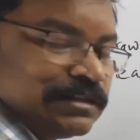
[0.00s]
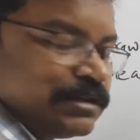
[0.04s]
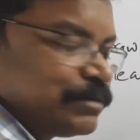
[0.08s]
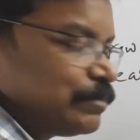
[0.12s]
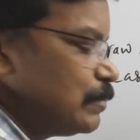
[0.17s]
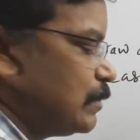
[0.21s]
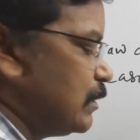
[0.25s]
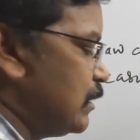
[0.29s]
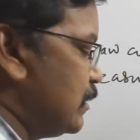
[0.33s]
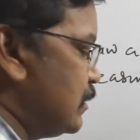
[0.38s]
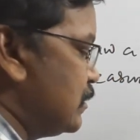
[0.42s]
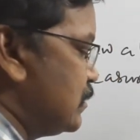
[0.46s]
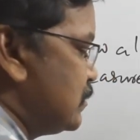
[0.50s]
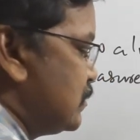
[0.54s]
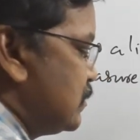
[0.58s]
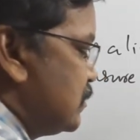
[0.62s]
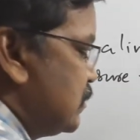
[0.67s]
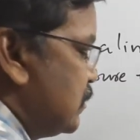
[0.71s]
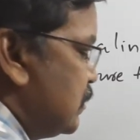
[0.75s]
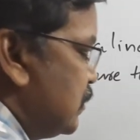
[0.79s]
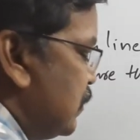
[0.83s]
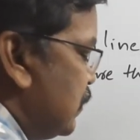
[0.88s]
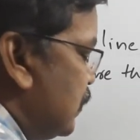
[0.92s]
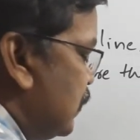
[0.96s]
That
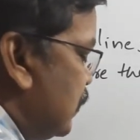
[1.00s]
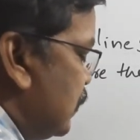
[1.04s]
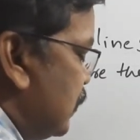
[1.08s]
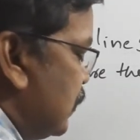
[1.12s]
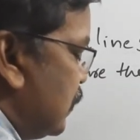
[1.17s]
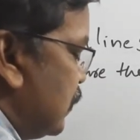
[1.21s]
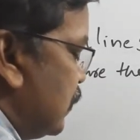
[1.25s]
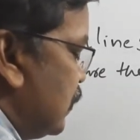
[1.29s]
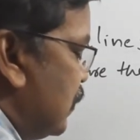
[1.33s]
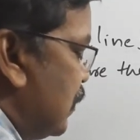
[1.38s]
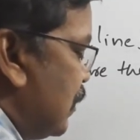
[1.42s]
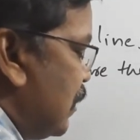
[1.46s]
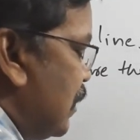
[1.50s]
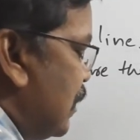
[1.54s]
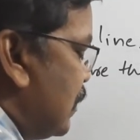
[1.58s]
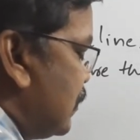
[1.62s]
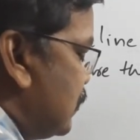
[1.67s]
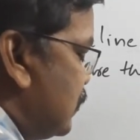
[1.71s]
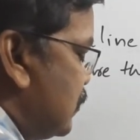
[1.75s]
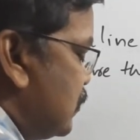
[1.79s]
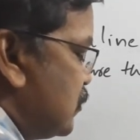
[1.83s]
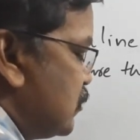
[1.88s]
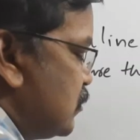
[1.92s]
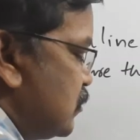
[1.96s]
means here
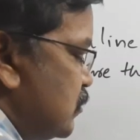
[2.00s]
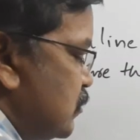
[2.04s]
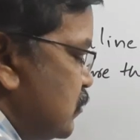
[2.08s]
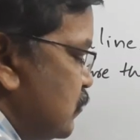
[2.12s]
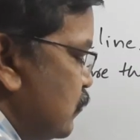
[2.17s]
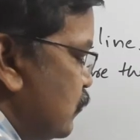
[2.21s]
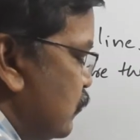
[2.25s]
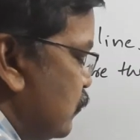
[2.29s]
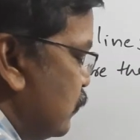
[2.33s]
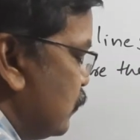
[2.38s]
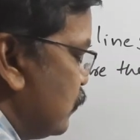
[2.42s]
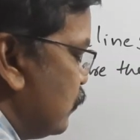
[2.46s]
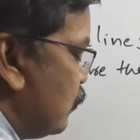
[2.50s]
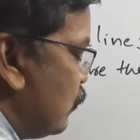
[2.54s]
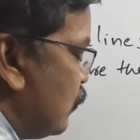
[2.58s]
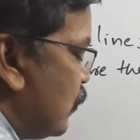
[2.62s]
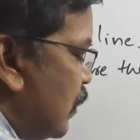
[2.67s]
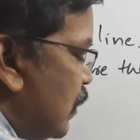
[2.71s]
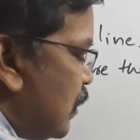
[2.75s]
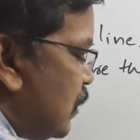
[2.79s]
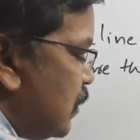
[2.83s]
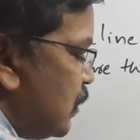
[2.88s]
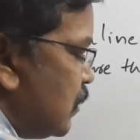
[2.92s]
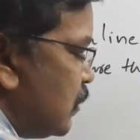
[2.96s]
like this,
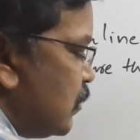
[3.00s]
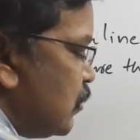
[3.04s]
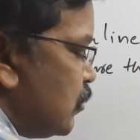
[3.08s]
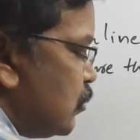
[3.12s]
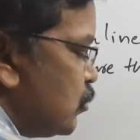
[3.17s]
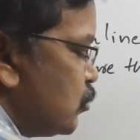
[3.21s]
1,